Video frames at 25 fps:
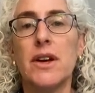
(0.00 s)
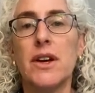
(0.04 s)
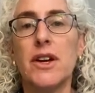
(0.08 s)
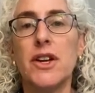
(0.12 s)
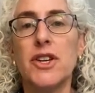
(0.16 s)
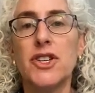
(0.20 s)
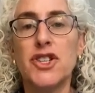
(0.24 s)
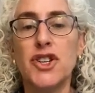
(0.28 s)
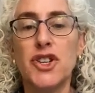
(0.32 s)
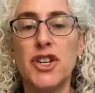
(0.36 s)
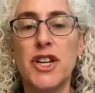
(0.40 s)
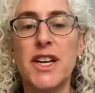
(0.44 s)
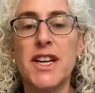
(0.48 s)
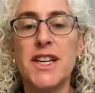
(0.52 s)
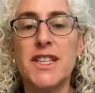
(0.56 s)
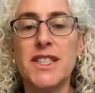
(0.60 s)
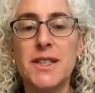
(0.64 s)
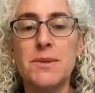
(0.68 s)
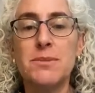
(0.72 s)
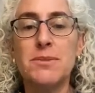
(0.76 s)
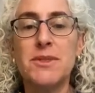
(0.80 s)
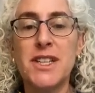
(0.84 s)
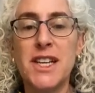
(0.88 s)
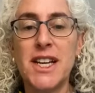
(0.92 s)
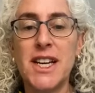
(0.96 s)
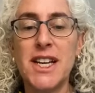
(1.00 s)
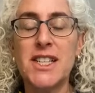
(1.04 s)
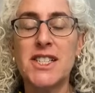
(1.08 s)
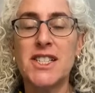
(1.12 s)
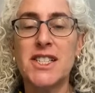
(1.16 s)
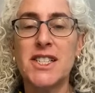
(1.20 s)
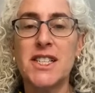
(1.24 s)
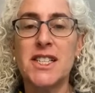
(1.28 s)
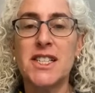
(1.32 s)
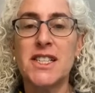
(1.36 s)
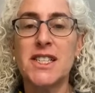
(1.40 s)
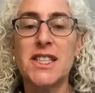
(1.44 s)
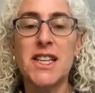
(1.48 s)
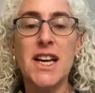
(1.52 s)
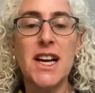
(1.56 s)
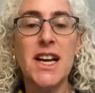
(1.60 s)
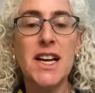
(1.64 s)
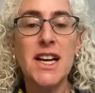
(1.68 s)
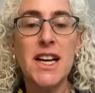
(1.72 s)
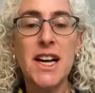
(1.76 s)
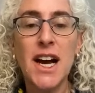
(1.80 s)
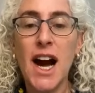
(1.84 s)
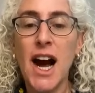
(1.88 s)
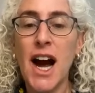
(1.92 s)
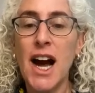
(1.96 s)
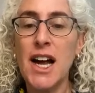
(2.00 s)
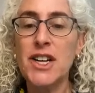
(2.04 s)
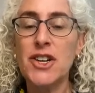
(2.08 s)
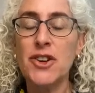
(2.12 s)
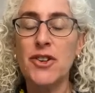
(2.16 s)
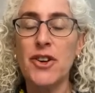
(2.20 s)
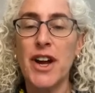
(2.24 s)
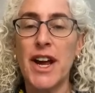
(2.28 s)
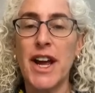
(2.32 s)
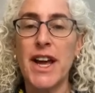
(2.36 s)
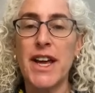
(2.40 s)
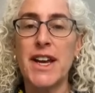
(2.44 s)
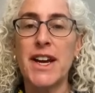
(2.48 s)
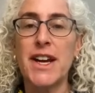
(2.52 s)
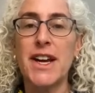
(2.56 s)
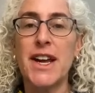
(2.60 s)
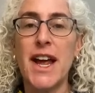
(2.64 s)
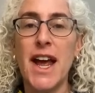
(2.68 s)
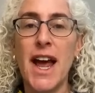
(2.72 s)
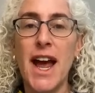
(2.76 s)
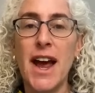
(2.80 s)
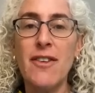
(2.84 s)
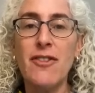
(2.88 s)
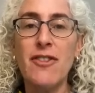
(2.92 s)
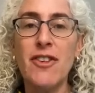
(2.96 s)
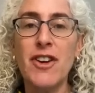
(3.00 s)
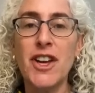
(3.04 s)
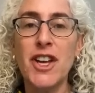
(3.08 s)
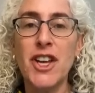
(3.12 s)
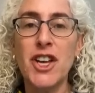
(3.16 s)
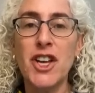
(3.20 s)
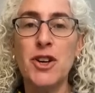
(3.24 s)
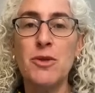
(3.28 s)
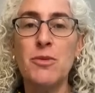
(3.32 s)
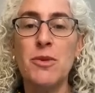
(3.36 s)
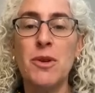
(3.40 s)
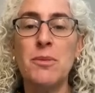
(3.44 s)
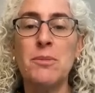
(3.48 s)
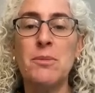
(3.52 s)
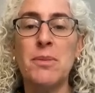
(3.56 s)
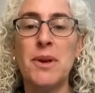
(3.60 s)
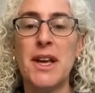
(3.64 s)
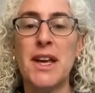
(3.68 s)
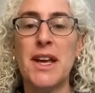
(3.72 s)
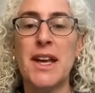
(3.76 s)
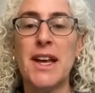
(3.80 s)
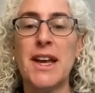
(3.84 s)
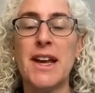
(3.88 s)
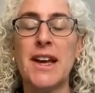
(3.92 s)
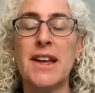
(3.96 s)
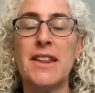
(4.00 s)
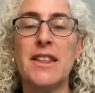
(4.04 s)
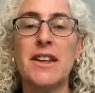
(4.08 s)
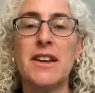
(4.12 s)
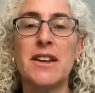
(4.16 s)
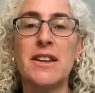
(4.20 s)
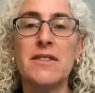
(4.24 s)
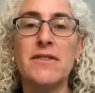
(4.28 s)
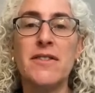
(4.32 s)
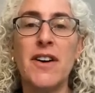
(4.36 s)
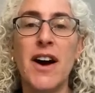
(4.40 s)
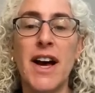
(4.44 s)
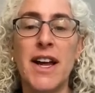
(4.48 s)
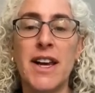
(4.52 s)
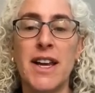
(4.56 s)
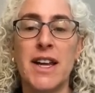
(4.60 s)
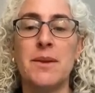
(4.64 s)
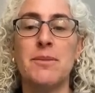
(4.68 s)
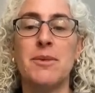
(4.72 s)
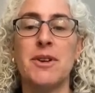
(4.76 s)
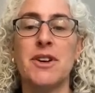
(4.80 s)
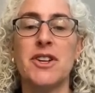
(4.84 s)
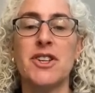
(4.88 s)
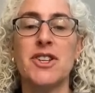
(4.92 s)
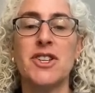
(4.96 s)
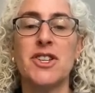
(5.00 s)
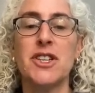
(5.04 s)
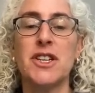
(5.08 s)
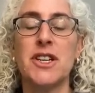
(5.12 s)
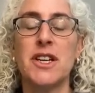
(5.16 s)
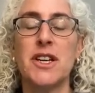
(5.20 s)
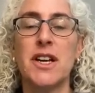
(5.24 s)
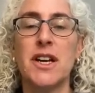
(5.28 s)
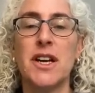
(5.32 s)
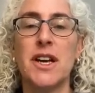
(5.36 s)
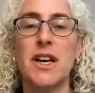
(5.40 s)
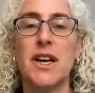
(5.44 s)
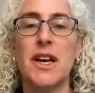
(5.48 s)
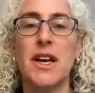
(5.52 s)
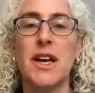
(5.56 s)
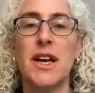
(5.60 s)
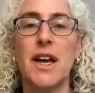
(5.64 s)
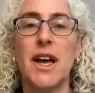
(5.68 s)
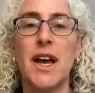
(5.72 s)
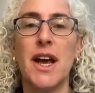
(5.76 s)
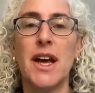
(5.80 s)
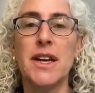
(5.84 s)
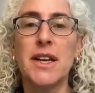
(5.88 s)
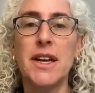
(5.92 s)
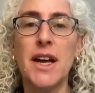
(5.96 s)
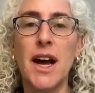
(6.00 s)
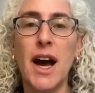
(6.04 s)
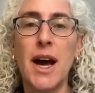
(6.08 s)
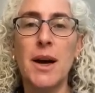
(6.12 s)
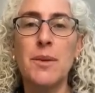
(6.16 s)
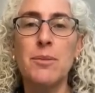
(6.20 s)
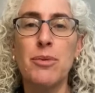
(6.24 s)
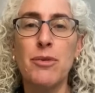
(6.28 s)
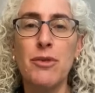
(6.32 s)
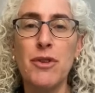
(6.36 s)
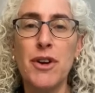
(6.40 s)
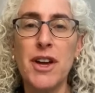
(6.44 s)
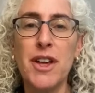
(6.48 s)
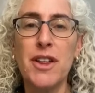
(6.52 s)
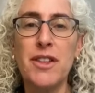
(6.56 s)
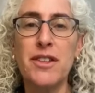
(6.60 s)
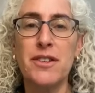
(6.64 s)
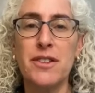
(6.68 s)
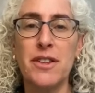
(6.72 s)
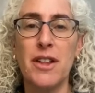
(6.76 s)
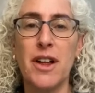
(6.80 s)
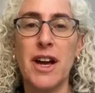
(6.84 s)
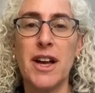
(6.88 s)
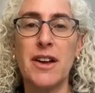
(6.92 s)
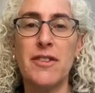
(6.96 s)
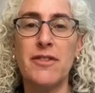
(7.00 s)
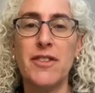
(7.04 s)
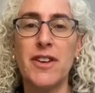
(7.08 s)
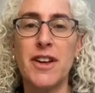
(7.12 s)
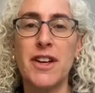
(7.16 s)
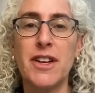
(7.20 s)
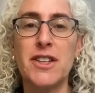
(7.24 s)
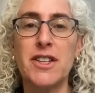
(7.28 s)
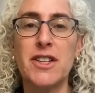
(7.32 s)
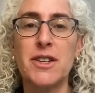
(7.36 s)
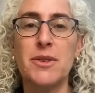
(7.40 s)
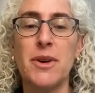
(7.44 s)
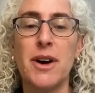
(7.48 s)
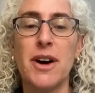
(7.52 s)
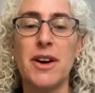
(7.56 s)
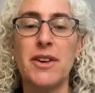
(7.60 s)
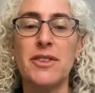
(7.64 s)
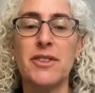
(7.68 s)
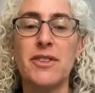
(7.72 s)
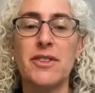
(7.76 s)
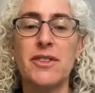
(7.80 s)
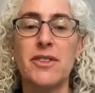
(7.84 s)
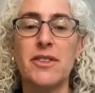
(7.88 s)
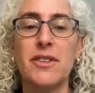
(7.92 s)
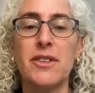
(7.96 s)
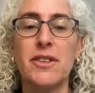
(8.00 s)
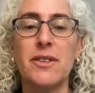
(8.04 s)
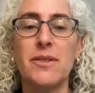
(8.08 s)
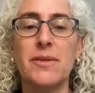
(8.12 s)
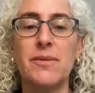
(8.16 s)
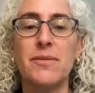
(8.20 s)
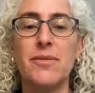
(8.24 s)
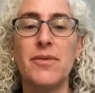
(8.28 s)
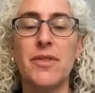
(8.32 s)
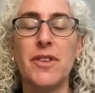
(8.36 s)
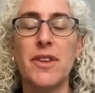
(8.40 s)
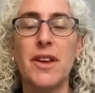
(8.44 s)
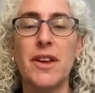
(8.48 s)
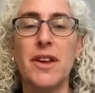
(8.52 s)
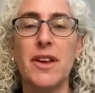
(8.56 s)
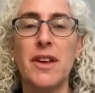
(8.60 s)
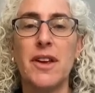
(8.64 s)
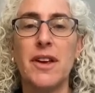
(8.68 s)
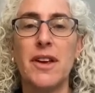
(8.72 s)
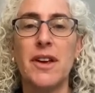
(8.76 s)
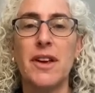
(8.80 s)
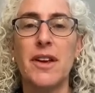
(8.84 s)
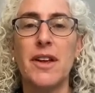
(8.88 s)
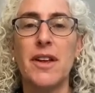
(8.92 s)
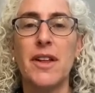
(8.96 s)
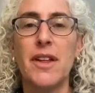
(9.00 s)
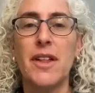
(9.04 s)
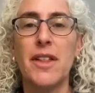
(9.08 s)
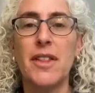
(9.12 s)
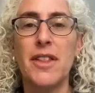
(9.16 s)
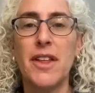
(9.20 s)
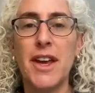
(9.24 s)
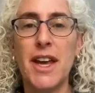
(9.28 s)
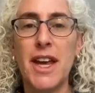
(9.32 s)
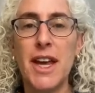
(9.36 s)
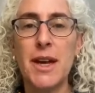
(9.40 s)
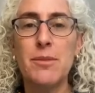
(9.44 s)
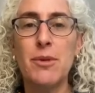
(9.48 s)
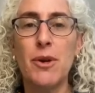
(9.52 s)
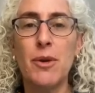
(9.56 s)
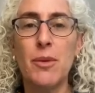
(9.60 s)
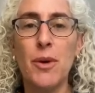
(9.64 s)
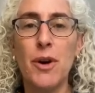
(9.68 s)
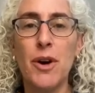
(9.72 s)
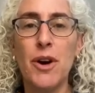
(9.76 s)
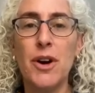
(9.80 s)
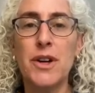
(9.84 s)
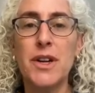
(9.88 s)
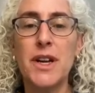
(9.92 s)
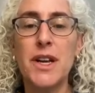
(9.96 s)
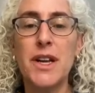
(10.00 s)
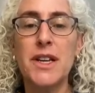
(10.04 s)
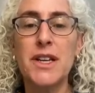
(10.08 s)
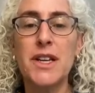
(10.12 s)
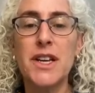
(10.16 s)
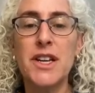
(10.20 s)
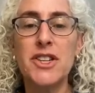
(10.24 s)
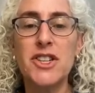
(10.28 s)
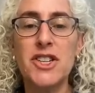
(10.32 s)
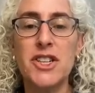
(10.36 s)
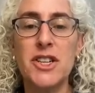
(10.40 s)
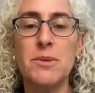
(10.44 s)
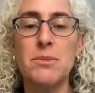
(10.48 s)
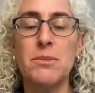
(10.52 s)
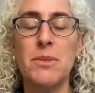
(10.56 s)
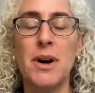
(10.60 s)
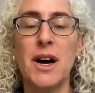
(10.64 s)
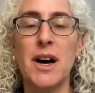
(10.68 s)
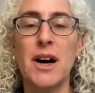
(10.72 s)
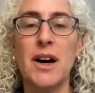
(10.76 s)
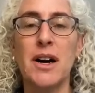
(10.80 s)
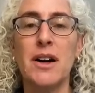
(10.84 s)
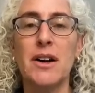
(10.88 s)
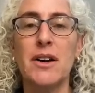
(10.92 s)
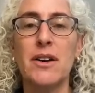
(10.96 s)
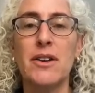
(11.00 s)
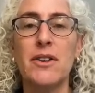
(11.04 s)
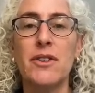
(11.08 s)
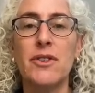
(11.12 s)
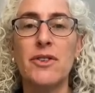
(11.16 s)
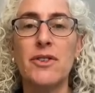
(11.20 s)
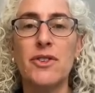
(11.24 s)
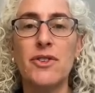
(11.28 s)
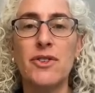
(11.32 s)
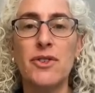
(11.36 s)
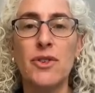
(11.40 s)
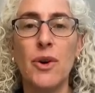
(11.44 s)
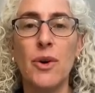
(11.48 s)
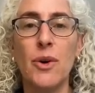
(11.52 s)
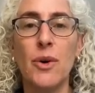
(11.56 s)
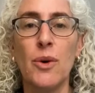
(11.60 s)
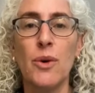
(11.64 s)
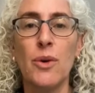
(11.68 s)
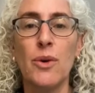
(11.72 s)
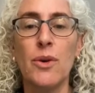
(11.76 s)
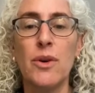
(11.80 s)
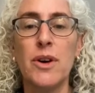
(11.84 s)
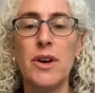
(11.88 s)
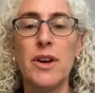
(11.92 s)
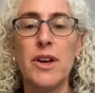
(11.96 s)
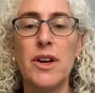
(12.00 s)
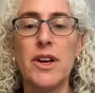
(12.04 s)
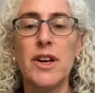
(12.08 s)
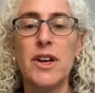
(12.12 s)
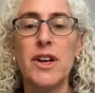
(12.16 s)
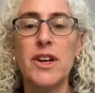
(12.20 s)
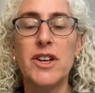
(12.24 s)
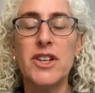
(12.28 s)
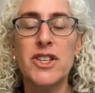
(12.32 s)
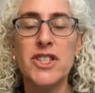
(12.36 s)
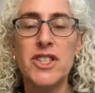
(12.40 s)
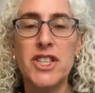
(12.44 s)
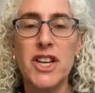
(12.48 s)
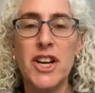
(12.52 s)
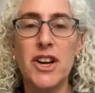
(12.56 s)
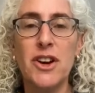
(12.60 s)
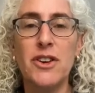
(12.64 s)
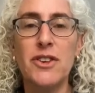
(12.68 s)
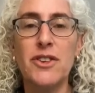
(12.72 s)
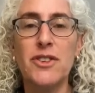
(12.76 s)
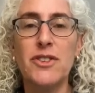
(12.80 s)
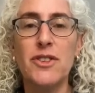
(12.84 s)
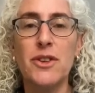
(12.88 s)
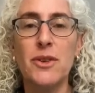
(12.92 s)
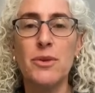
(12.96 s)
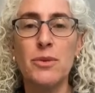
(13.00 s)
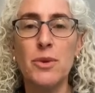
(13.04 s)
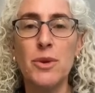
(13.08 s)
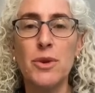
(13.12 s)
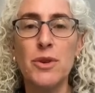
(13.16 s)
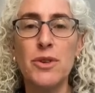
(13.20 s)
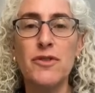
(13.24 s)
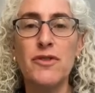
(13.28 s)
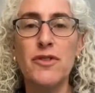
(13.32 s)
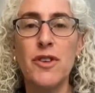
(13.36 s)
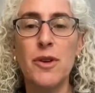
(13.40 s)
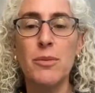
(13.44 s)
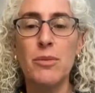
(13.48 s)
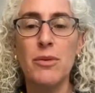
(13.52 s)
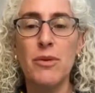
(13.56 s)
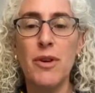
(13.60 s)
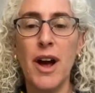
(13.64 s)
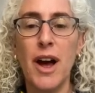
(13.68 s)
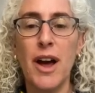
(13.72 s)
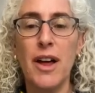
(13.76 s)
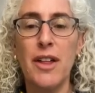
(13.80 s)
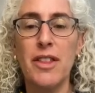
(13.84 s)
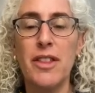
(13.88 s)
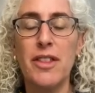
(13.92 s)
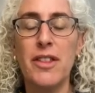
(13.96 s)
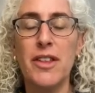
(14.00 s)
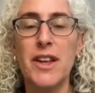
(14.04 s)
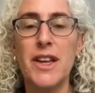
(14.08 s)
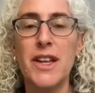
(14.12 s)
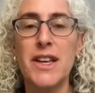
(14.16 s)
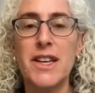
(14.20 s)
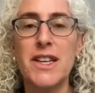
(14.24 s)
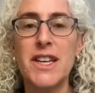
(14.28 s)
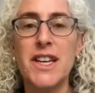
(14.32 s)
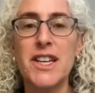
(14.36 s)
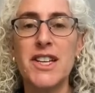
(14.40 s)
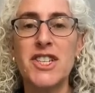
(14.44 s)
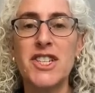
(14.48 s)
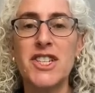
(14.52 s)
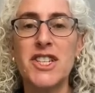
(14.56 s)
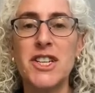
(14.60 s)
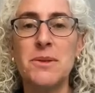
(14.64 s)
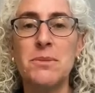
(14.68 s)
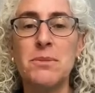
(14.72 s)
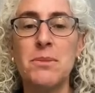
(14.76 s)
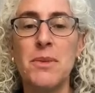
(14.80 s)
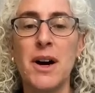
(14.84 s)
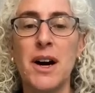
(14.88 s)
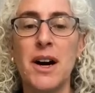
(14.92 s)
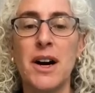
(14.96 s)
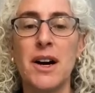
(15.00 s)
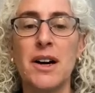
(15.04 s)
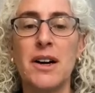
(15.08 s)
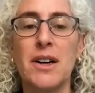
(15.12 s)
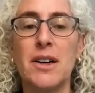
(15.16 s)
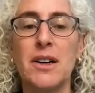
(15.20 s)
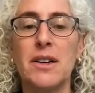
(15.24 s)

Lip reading: Judaism teaches that God created every human being in the divine image, and God breathed life into us. The Hebrew word neshama, soul, shares the root for breath, nishima.